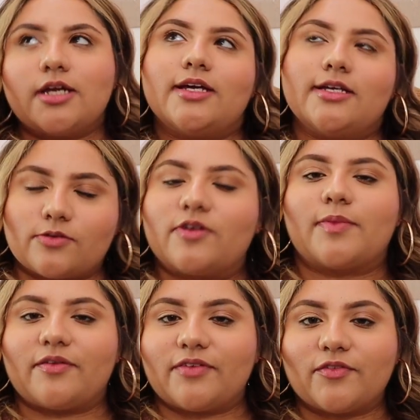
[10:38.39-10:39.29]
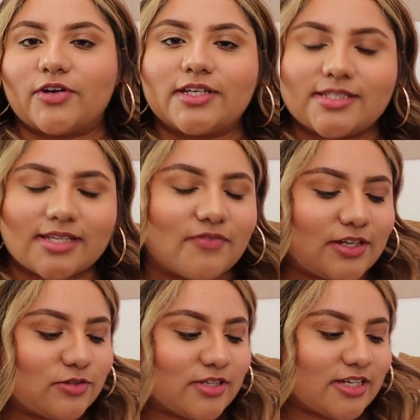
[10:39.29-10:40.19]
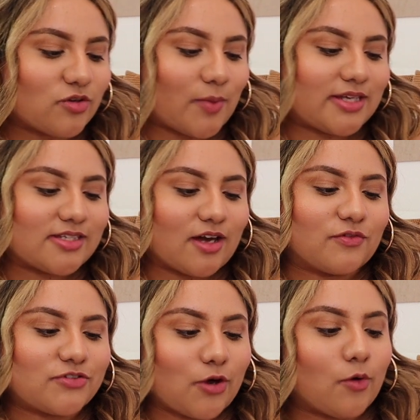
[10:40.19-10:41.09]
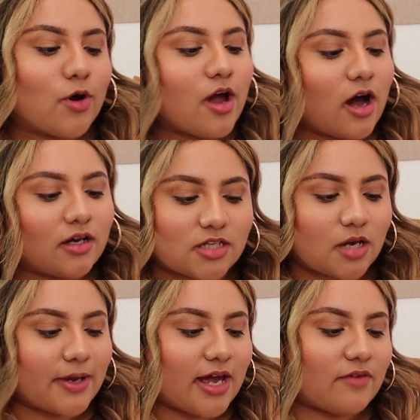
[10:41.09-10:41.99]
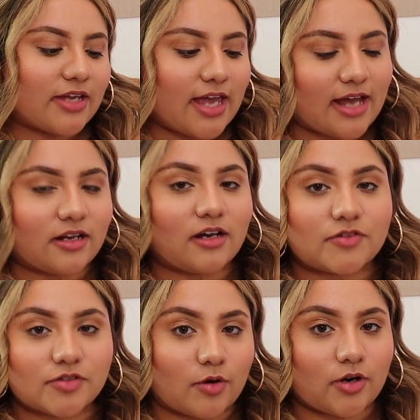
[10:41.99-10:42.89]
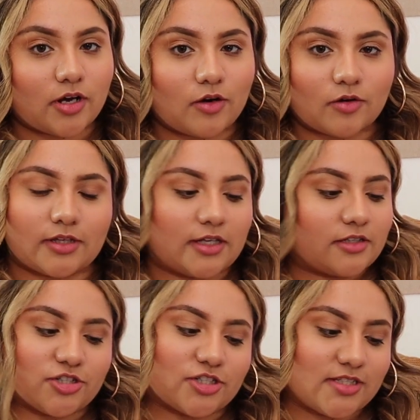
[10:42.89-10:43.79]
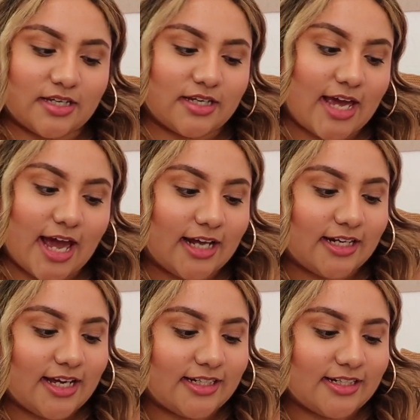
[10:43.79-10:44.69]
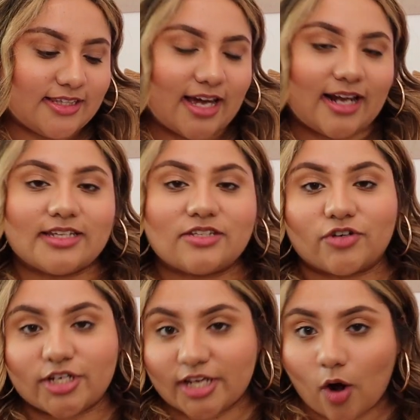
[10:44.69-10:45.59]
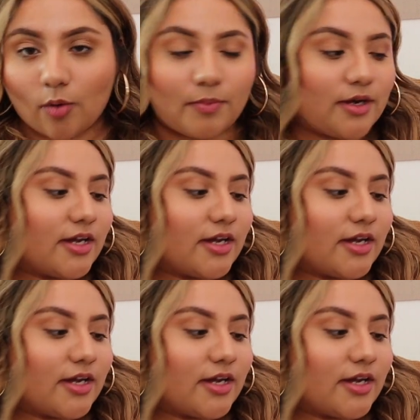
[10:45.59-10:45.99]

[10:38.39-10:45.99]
It's one of my favorites, if I do say so myself. So on top, I have a can of soda, or like just a can, and that is for Yelp.